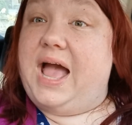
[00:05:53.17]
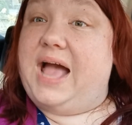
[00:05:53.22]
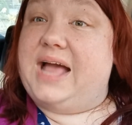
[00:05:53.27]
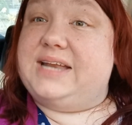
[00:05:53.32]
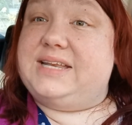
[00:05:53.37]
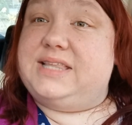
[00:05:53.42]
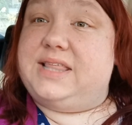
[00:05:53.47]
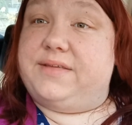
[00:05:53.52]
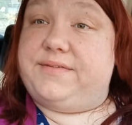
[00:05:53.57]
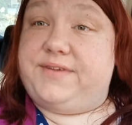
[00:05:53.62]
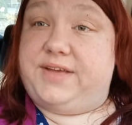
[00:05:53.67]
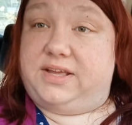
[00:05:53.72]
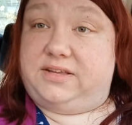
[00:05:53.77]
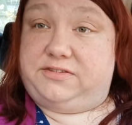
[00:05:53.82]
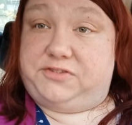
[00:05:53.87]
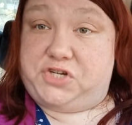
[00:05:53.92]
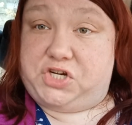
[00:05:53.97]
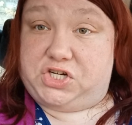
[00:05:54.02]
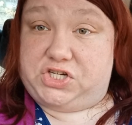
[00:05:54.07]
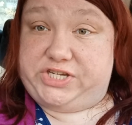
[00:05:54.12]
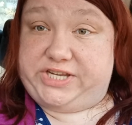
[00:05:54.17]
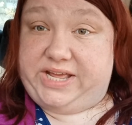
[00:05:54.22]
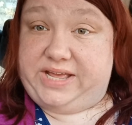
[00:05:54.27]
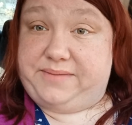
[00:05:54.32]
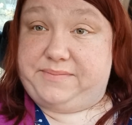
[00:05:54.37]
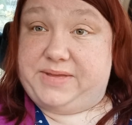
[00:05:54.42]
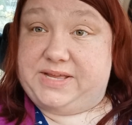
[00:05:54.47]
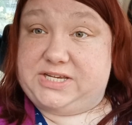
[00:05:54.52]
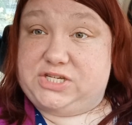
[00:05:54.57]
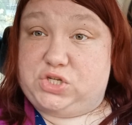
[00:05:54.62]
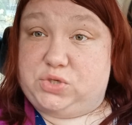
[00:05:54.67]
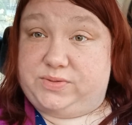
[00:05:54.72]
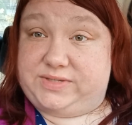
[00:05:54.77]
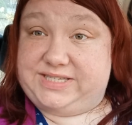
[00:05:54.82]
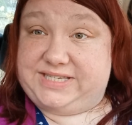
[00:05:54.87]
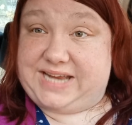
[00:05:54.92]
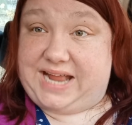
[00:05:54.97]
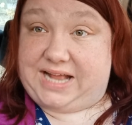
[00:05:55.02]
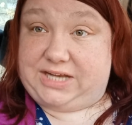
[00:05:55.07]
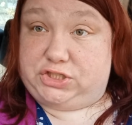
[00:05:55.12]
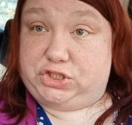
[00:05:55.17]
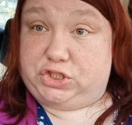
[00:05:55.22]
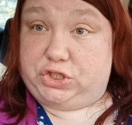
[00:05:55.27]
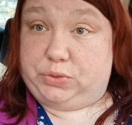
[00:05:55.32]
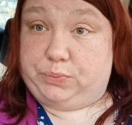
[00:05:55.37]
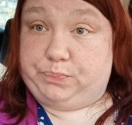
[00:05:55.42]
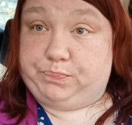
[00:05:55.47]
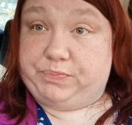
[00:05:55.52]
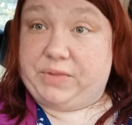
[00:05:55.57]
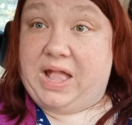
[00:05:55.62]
and the vase turned him into a statue.